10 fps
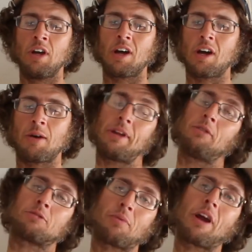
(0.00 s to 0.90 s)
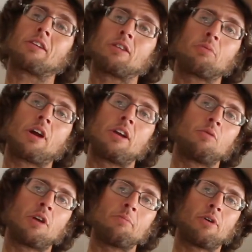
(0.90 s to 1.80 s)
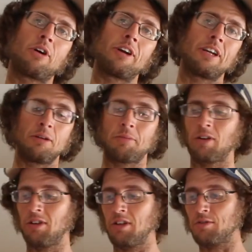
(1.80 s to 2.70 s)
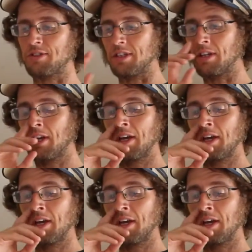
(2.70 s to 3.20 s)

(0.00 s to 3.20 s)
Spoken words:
and it was practically brand new when I bought it. He had barely used it.